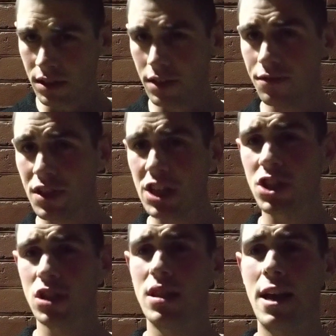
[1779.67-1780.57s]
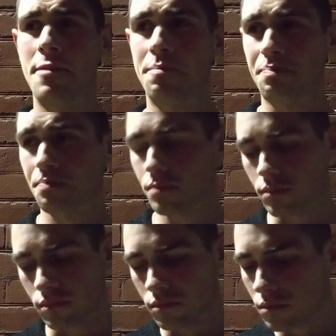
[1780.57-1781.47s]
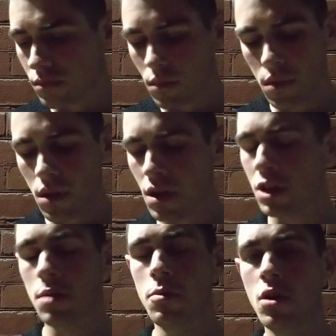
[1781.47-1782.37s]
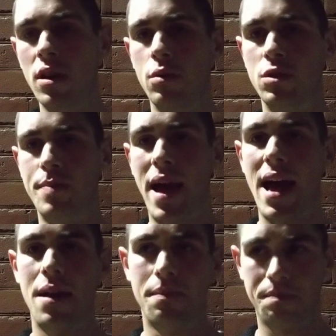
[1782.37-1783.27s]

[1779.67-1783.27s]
conviction that community was bad.